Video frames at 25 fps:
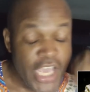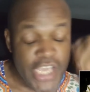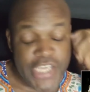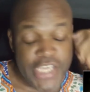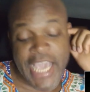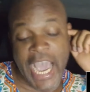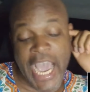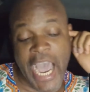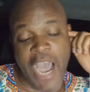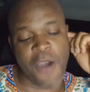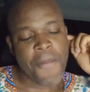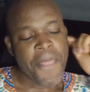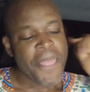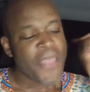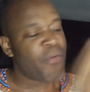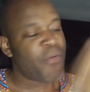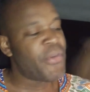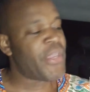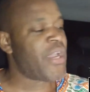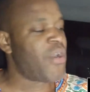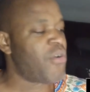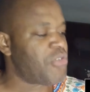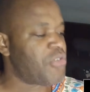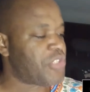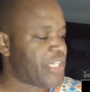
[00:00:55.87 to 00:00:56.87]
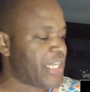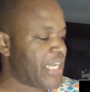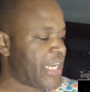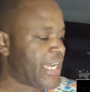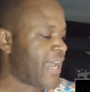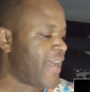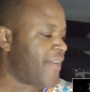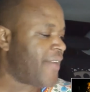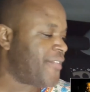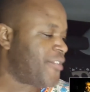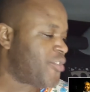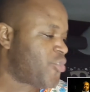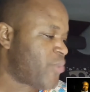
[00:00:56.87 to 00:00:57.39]
Yo, we're going to check
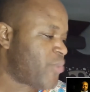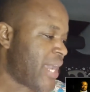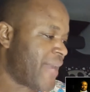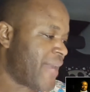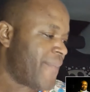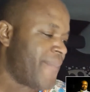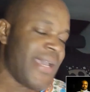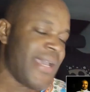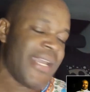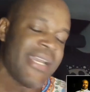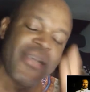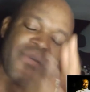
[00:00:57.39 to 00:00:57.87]
out the track, man.